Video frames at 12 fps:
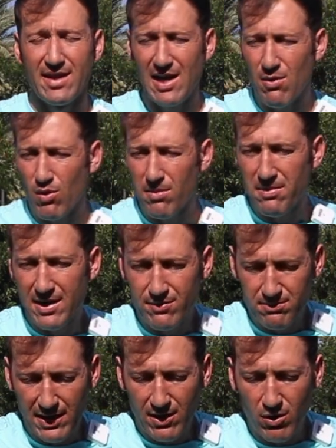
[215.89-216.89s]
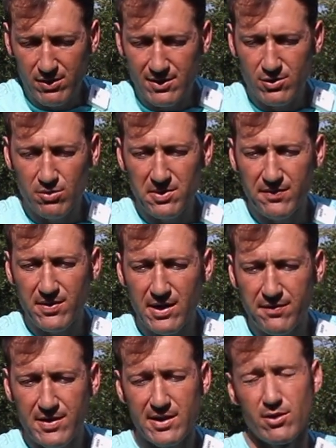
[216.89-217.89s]
I want my contact to be very,
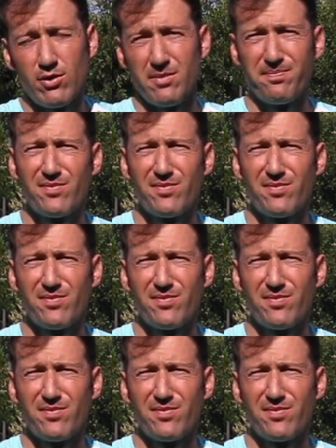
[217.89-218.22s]
very good.